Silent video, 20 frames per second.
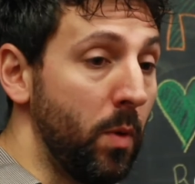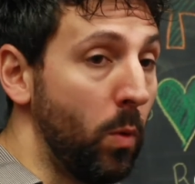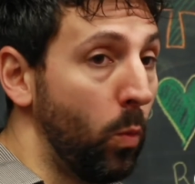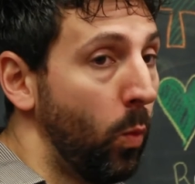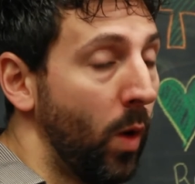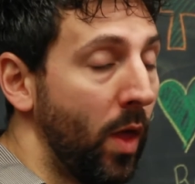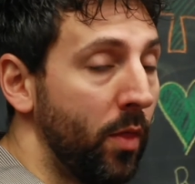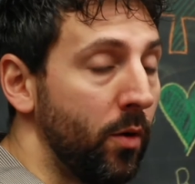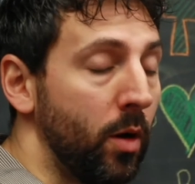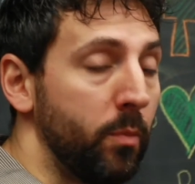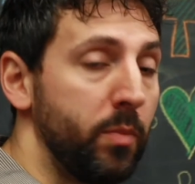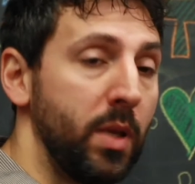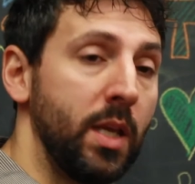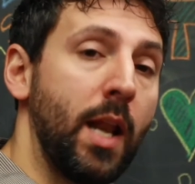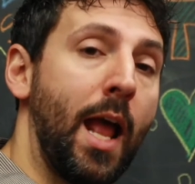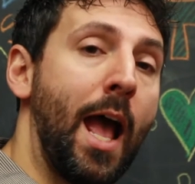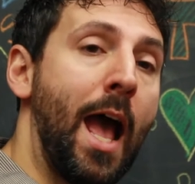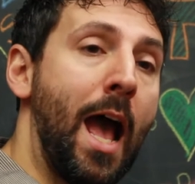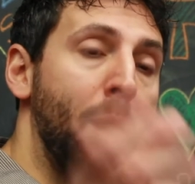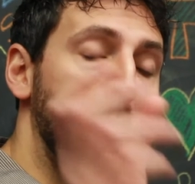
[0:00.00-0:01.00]
whether it be
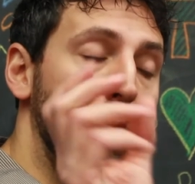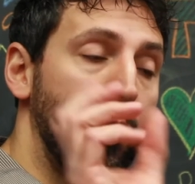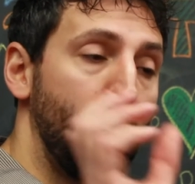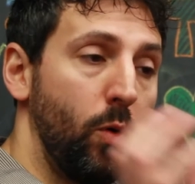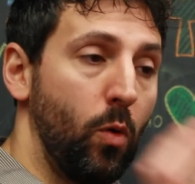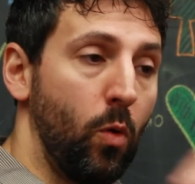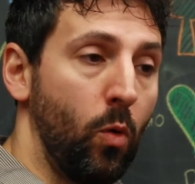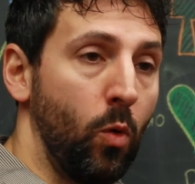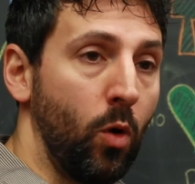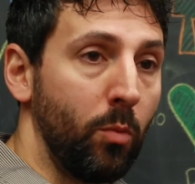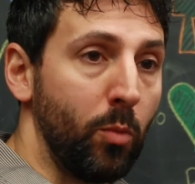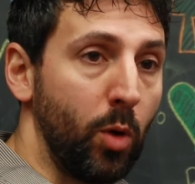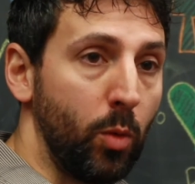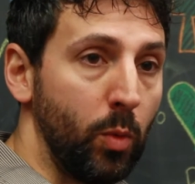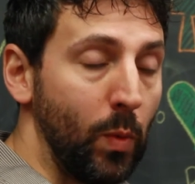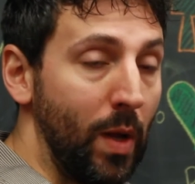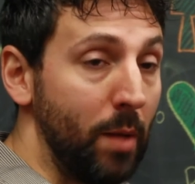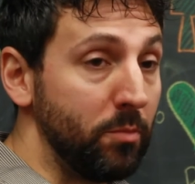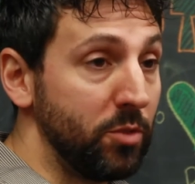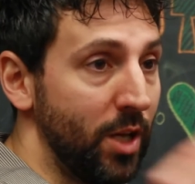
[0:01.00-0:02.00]
an app or a mobile
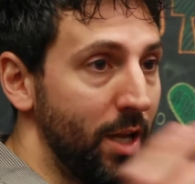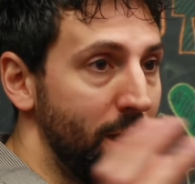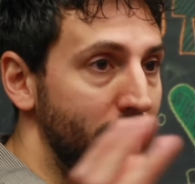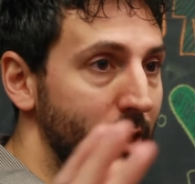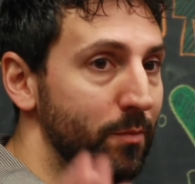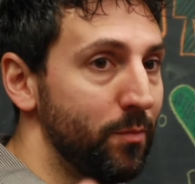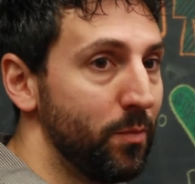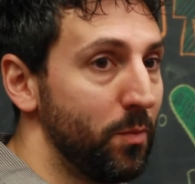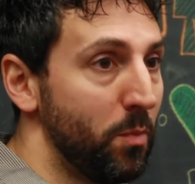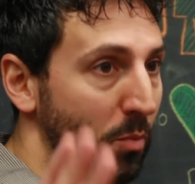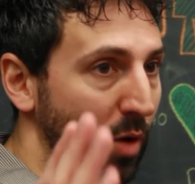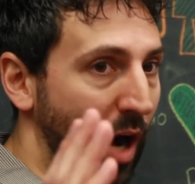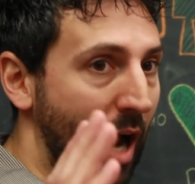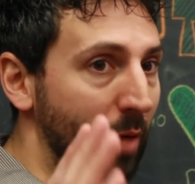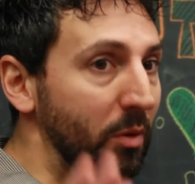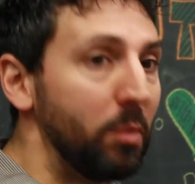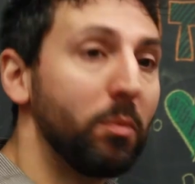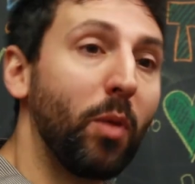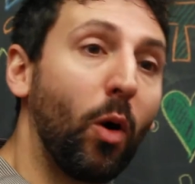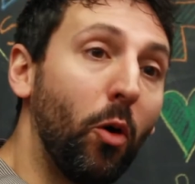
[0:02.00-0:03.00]
website,
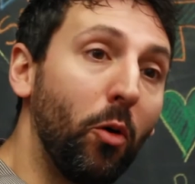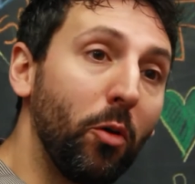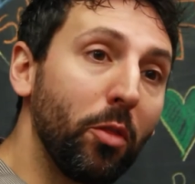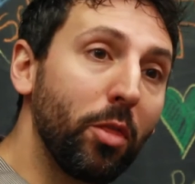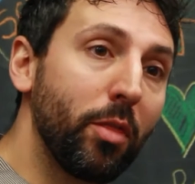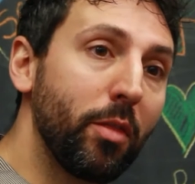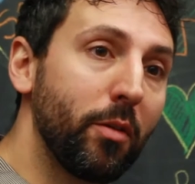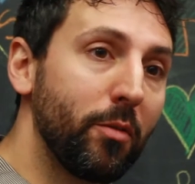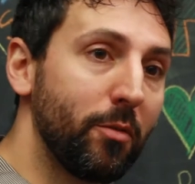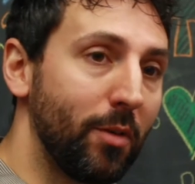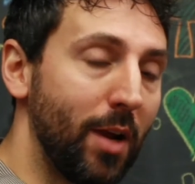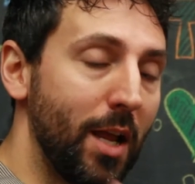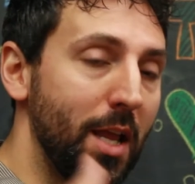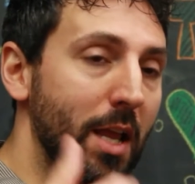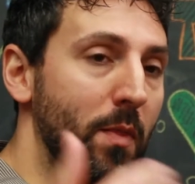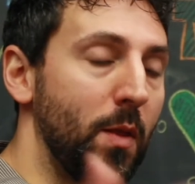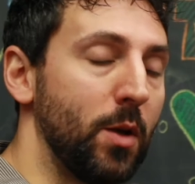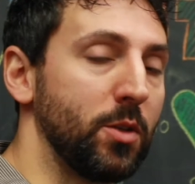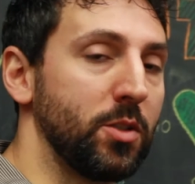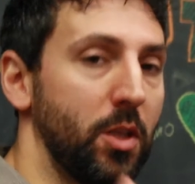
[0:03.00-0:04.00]
probably both, right?
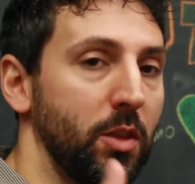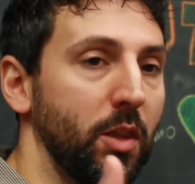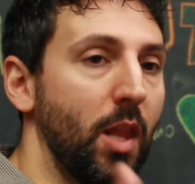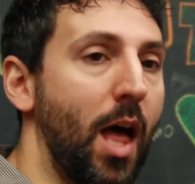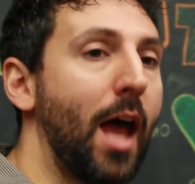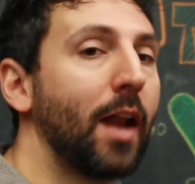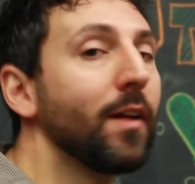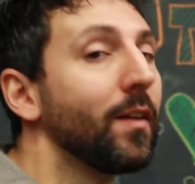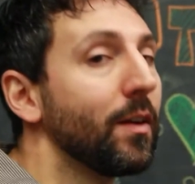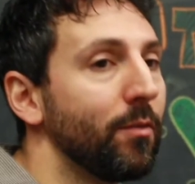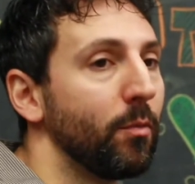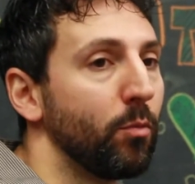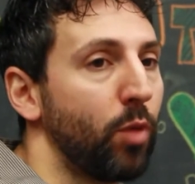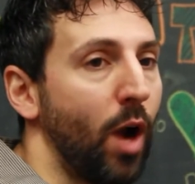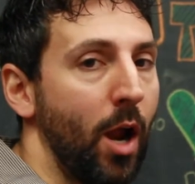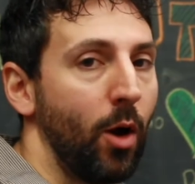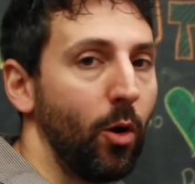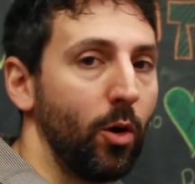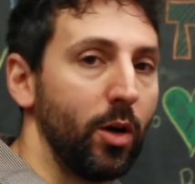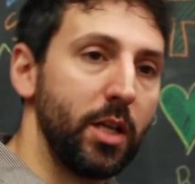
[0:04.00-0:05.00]
And there's a lot of different
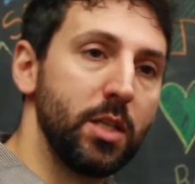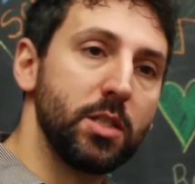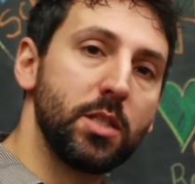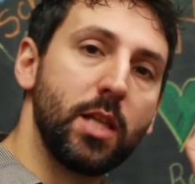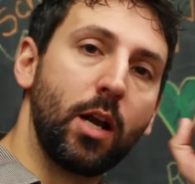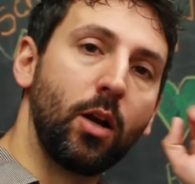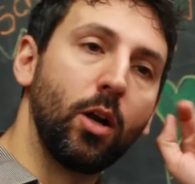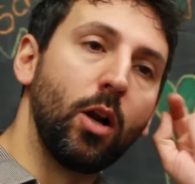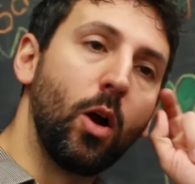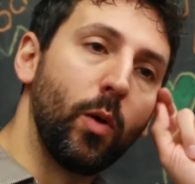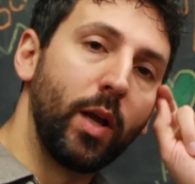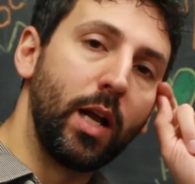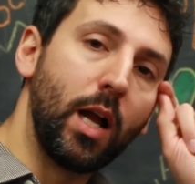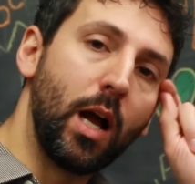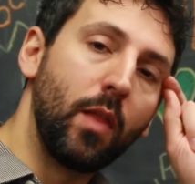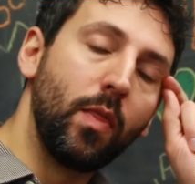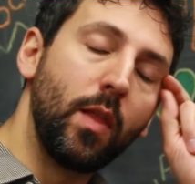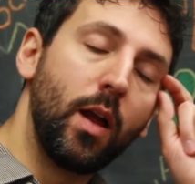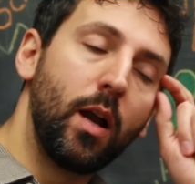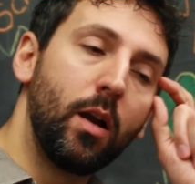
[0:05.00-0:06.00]
priorities that are going
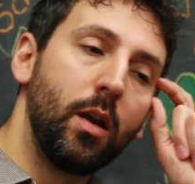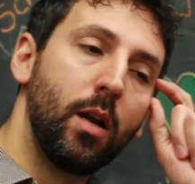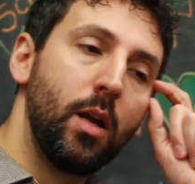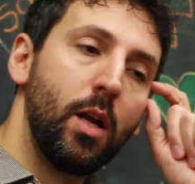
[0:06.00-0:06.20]
on there.